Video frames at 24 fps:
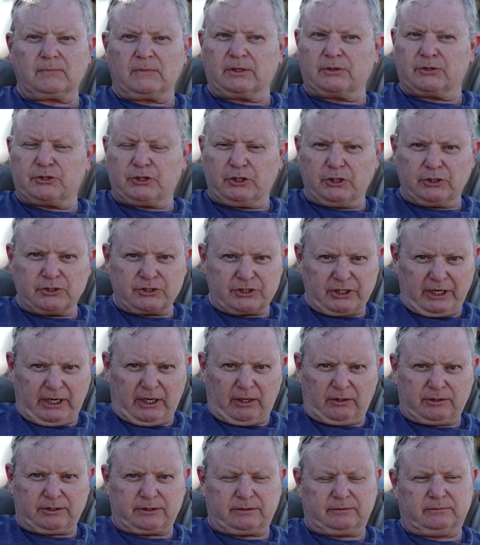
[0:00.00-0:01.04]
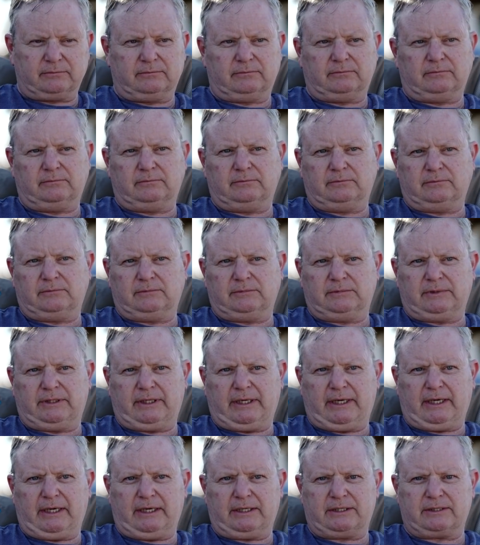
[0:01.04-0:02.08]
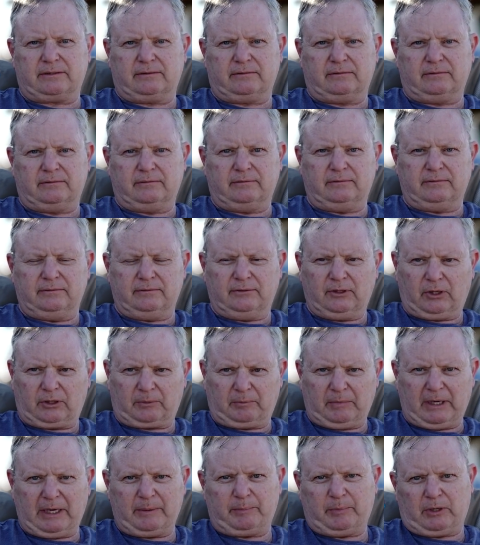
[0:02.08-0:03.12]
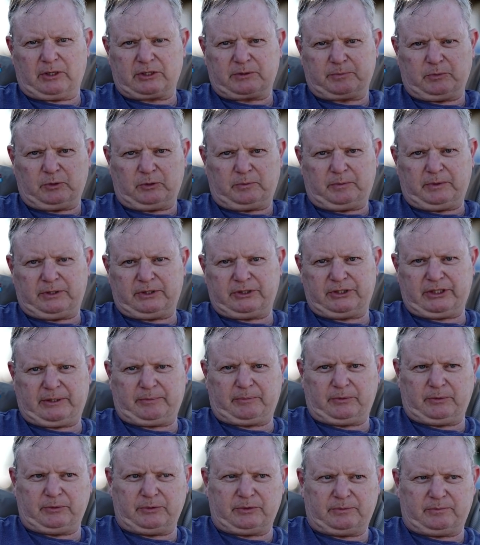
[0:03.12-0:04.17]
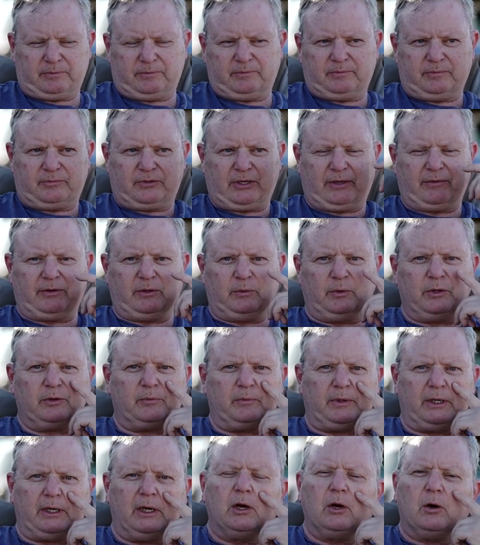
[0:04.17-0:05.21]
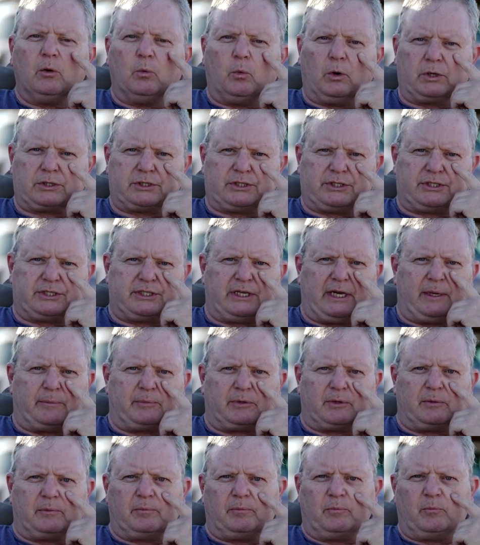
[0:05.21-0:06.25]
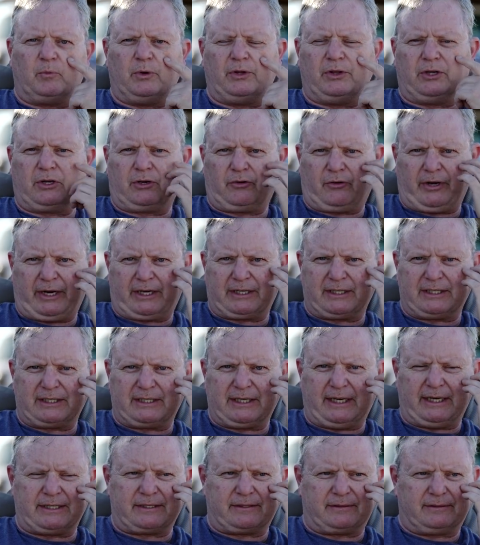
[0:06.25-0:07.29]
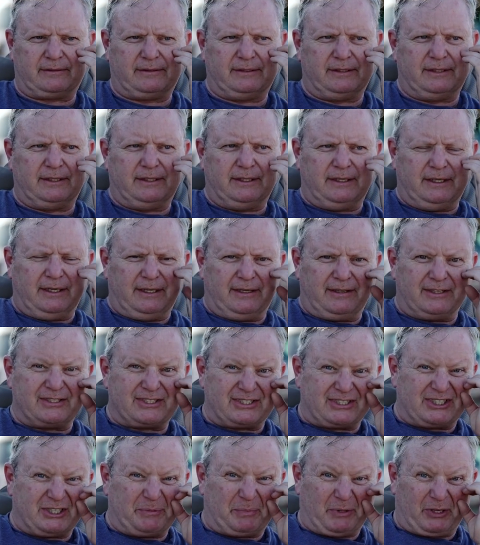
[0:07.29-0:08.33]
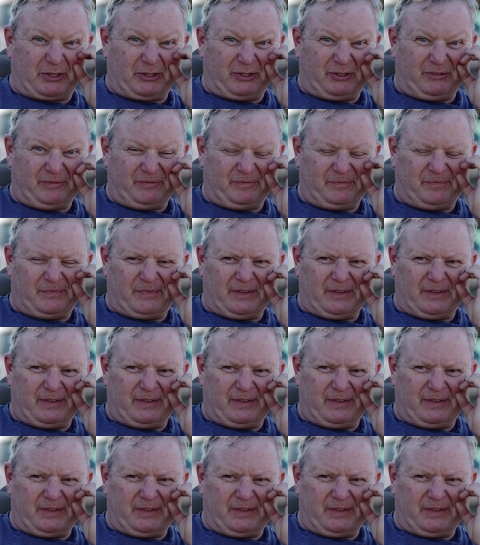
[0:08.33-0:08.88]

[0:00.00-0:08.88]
It turns out that not my passport, but the chap who was traveling with me, wasn't stamped with the correct date. This is typical.